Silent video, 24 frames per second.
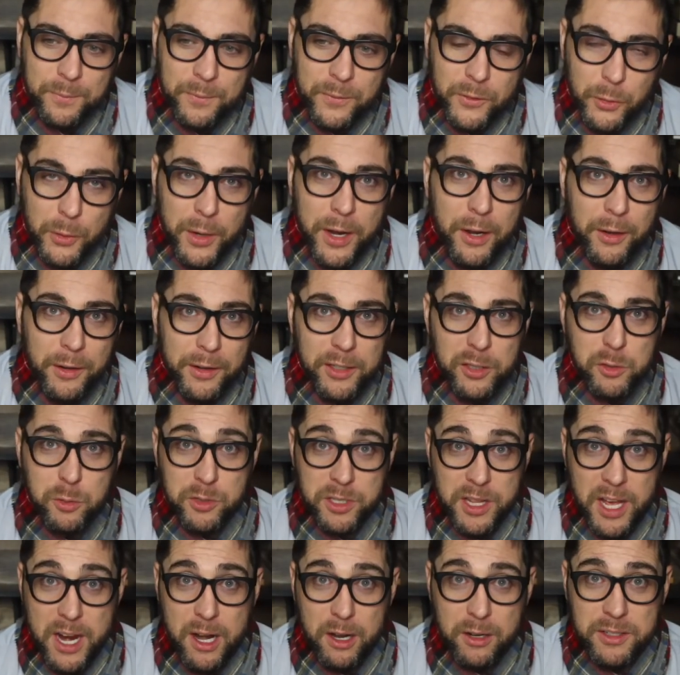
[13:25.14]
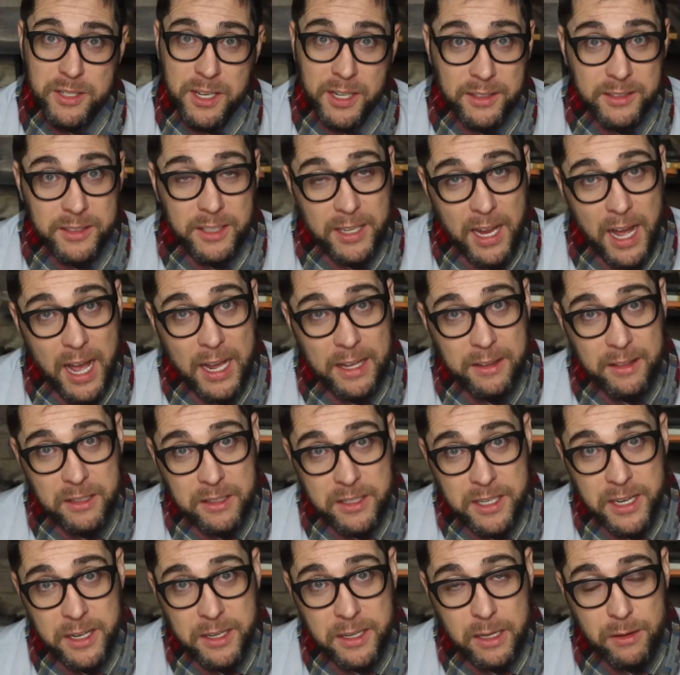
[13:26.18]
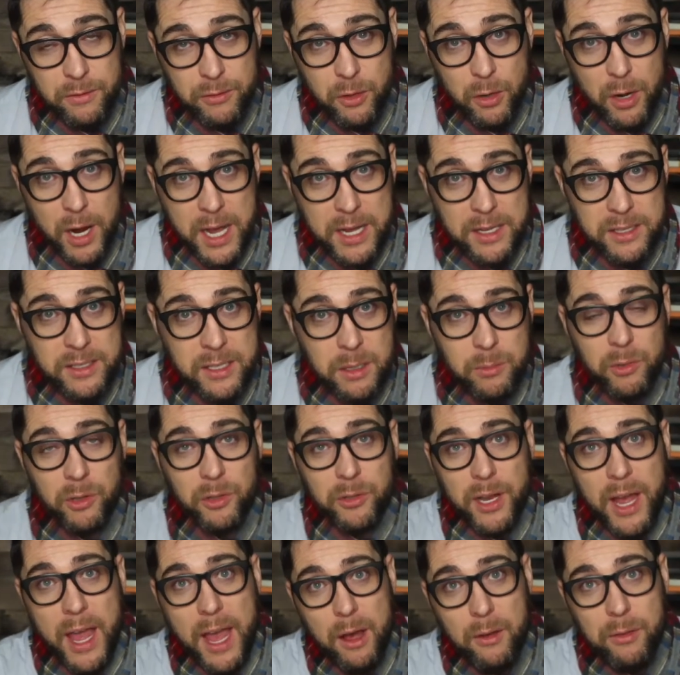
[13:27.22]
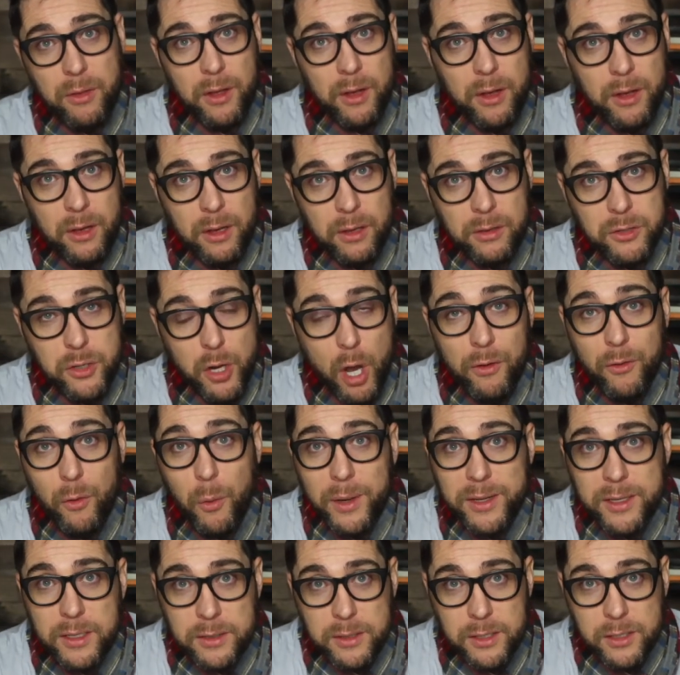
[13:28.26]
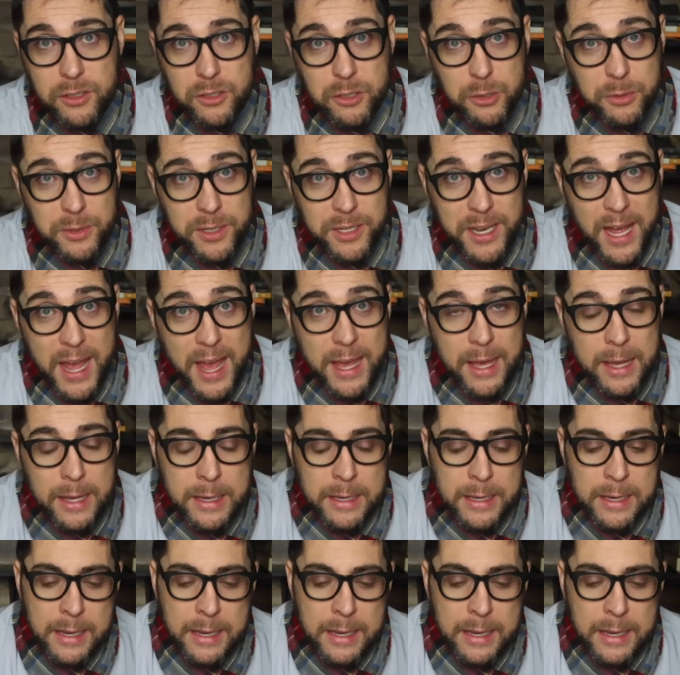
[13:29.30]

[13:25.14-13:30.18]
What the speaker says: So Arius was the heretic denying the deity of Christ, similar to how the Jehovah's Witnesses do today,